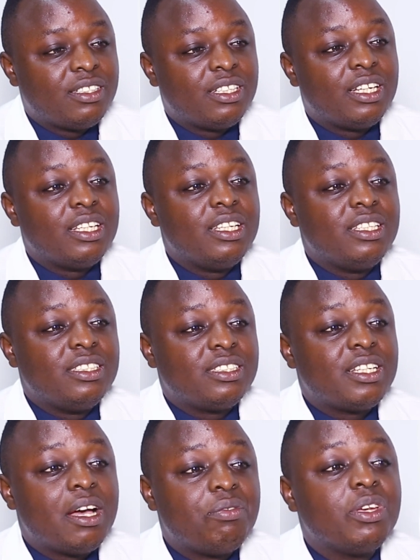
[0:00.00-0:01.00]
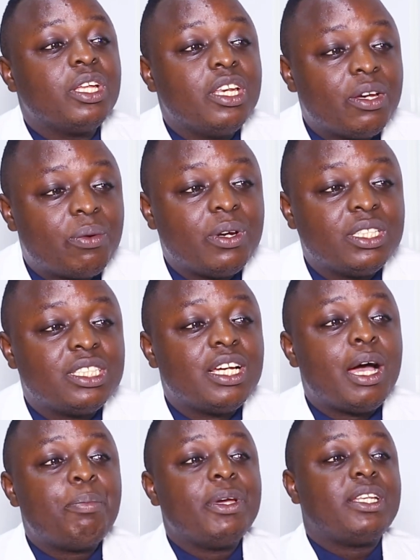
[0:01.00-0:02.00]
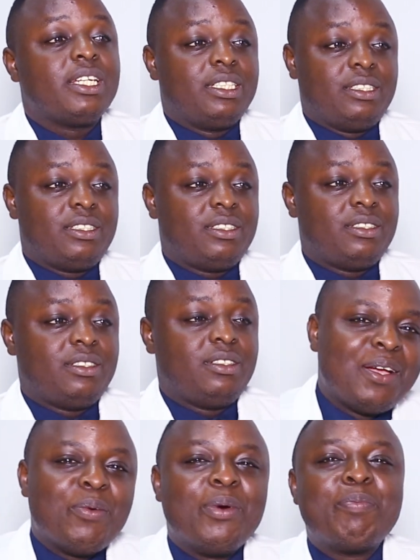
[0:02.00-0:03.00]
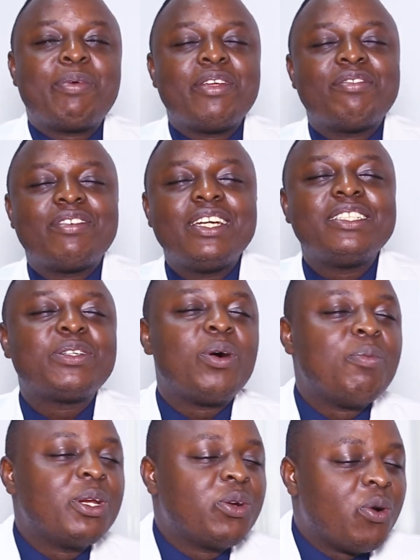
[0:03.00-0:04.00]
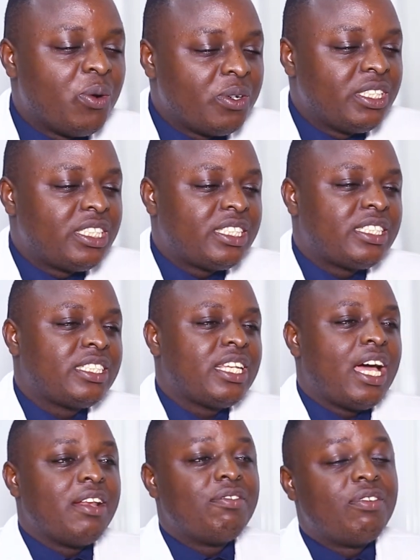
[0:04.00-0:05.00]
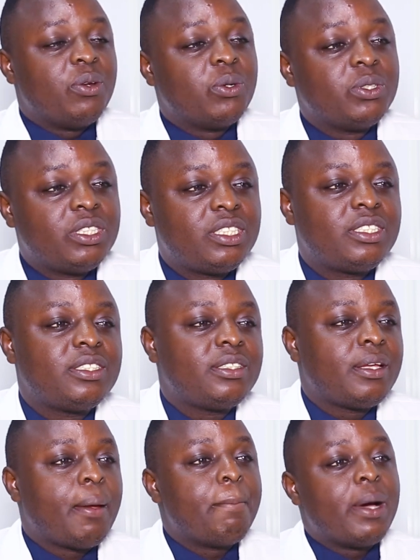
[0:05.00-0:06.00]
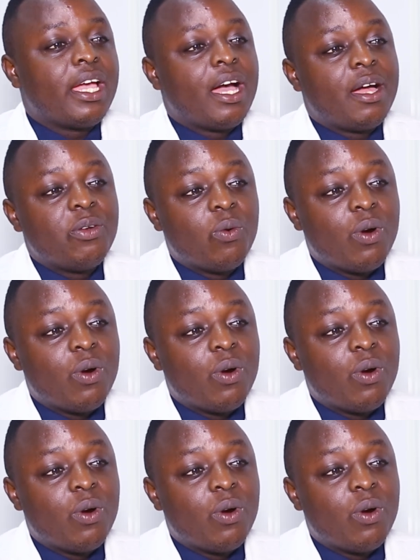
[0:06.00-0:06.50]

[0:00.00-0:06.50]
and is having decreased appetite. We prevent common colds and flus by hand